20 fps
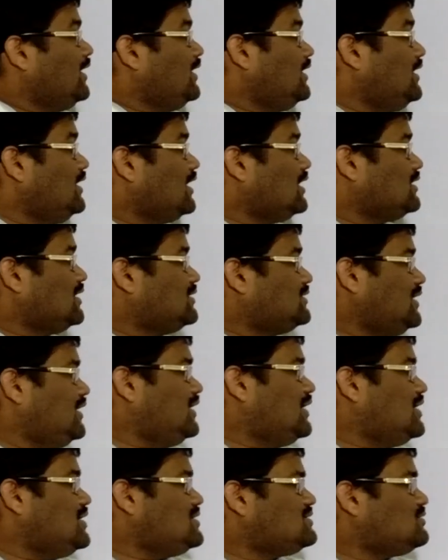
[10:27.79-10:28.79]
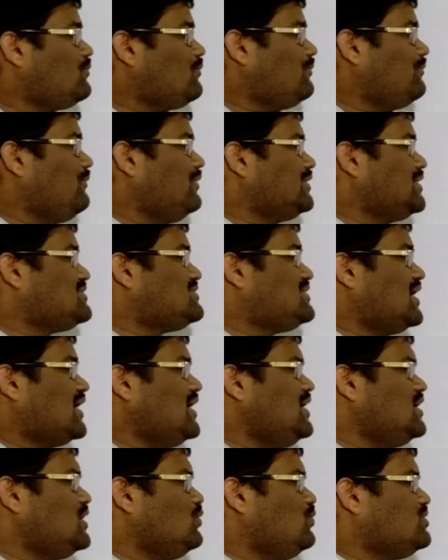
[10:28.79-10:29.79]
Here the thing is, when the
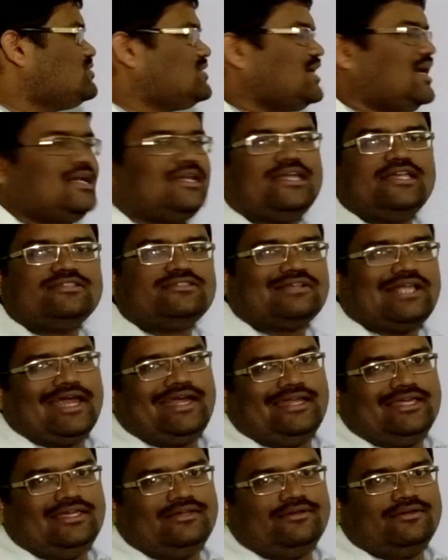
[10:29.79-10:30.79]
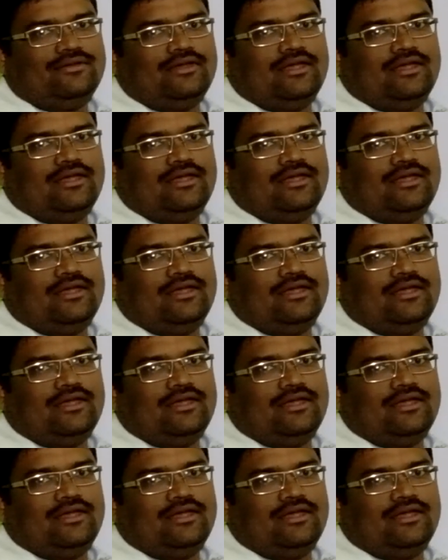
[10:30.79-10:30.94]
secondary oocyte is ready,